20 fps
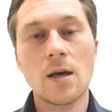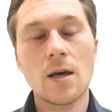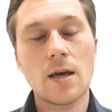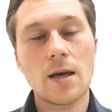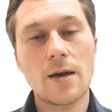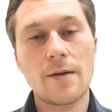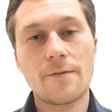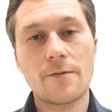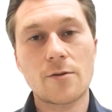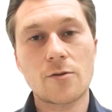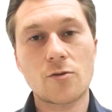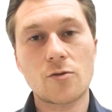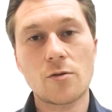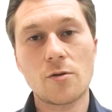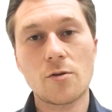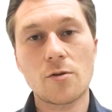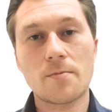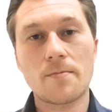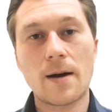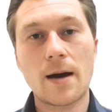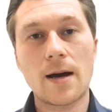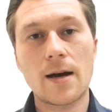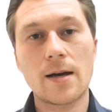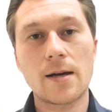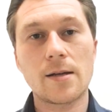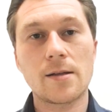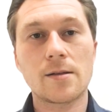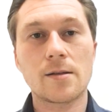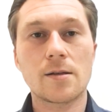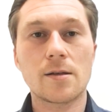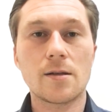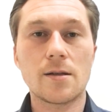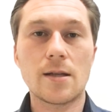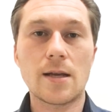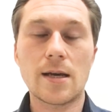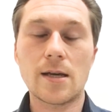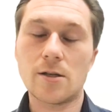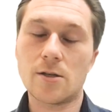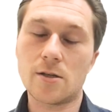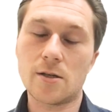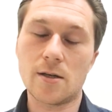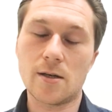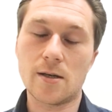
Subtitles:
If the truth behind nature